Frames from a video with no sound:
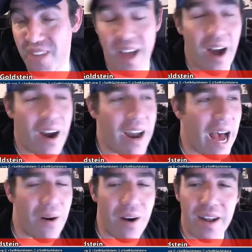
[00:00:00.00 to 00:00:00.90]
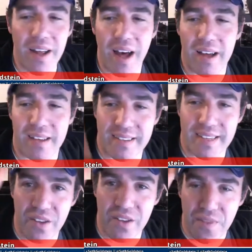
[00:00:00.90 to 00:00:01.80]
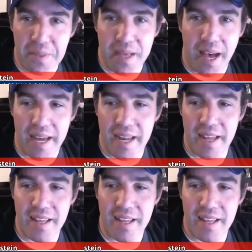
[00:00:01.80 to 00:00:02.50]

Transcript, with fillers: All right, Howard. I'll see you on the flip side.